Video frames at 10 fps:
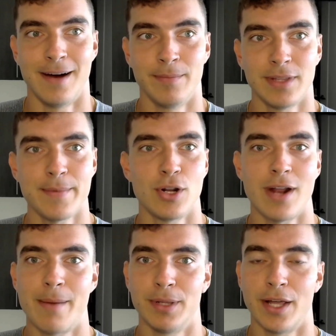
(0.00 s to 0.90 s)
Let me know
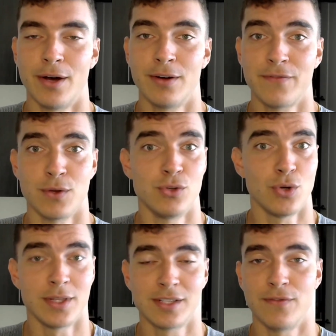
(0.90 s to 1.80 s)
down below. If you
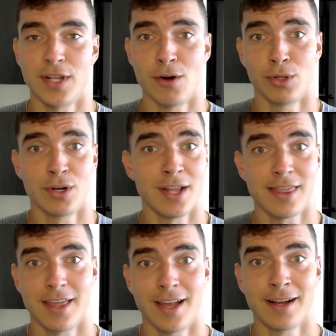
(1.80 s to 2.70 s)
enjoyed this video, learned
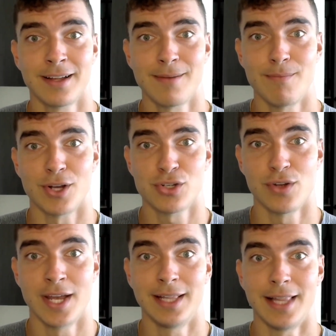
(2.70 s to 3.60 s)
anything, make sure you
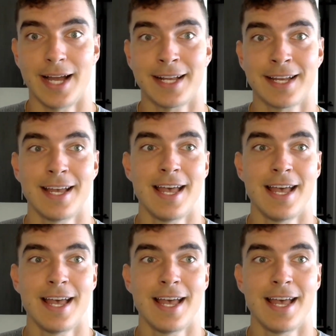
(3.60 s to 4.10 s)
hit like.